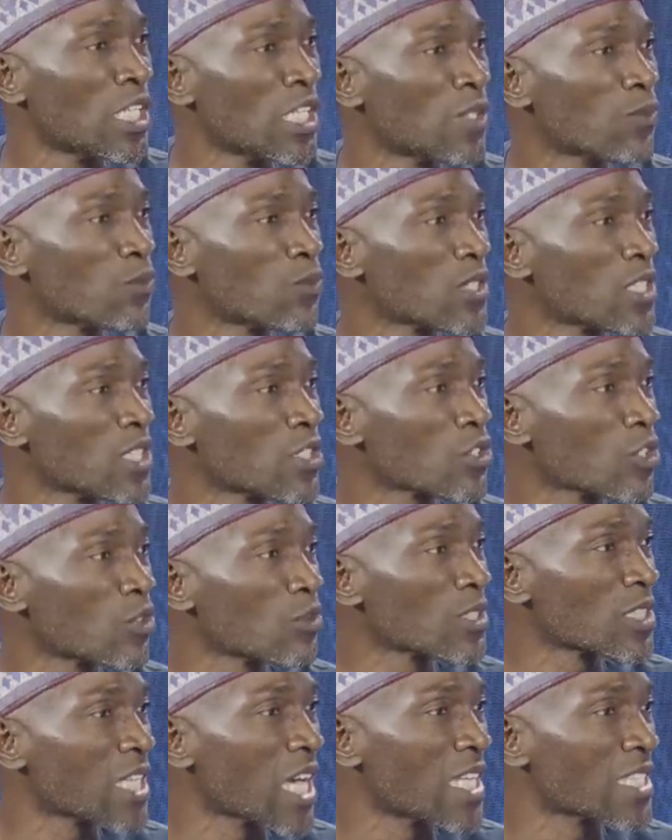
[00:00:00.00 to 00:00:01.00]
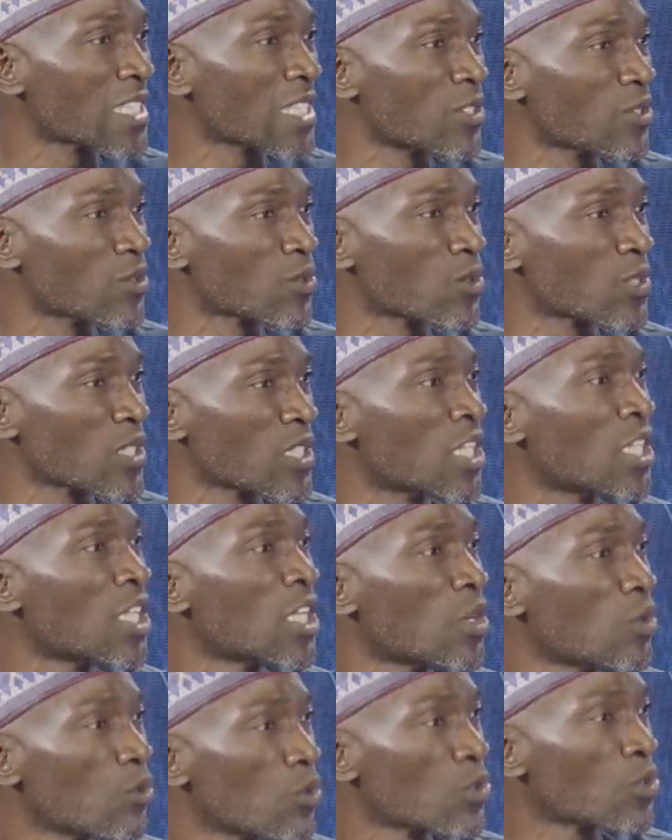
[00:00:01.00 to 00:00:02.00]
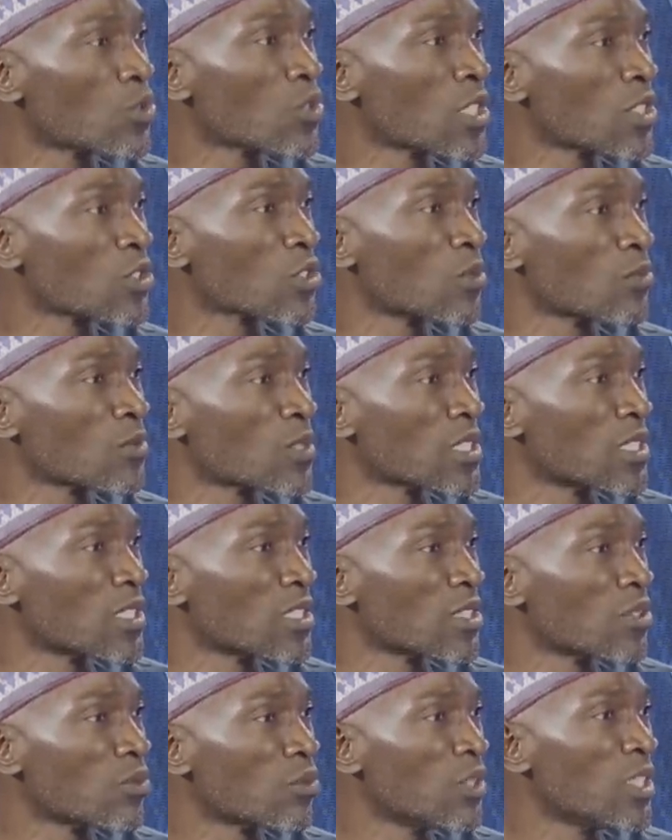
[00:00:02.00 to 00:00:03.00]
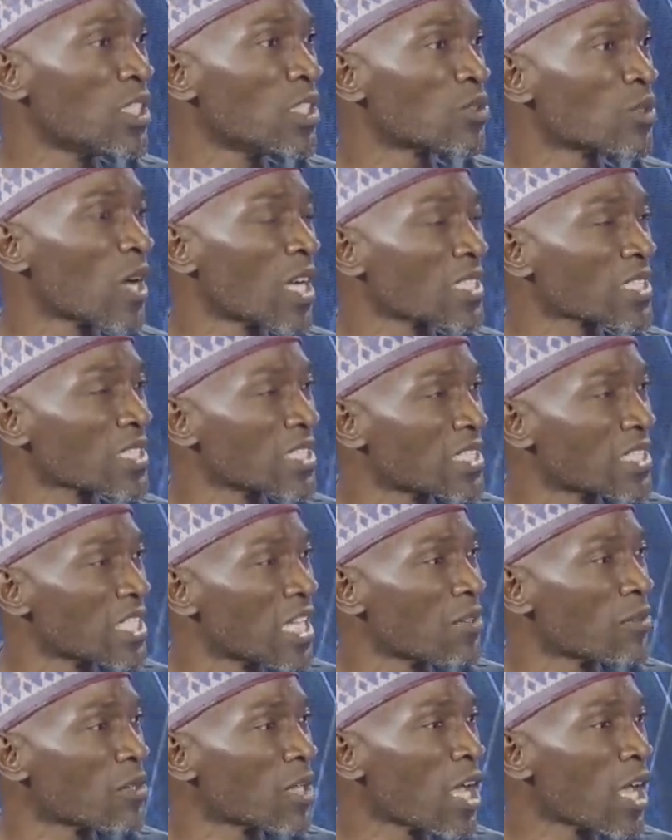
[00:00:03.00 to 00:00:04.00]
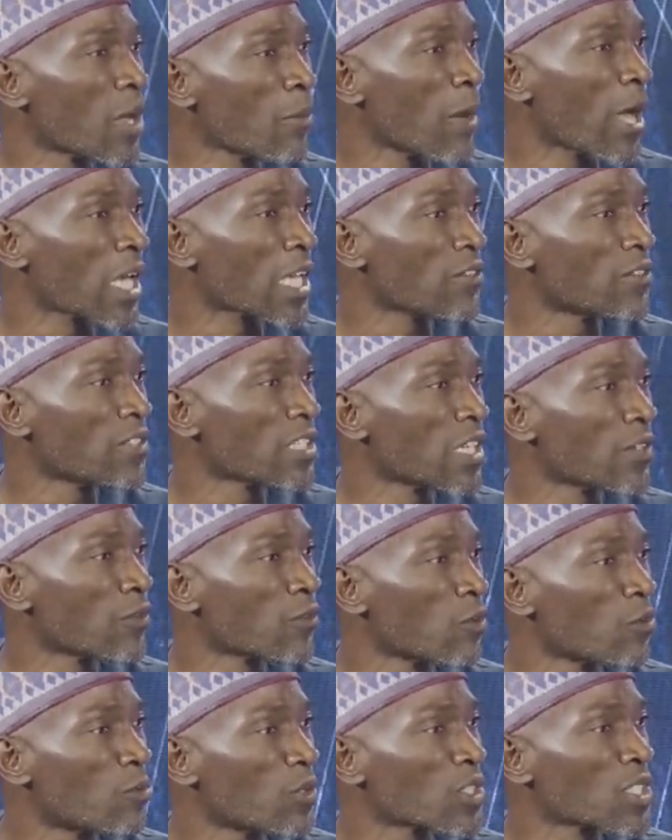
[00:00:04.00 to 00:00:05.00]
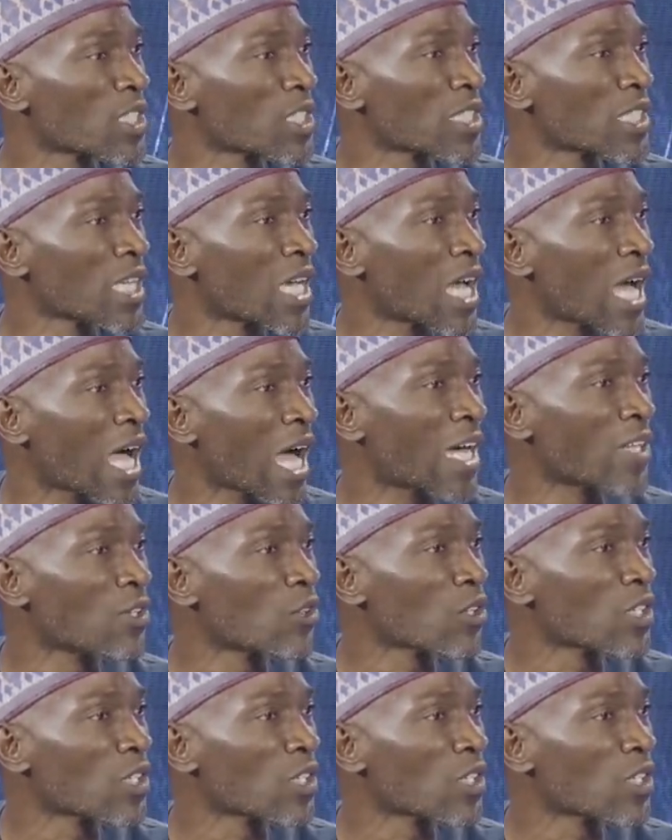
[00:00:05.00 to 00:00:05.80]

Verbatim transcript: if we see something as they used to say, we should say something. Mm. We need to assist them by giving them information and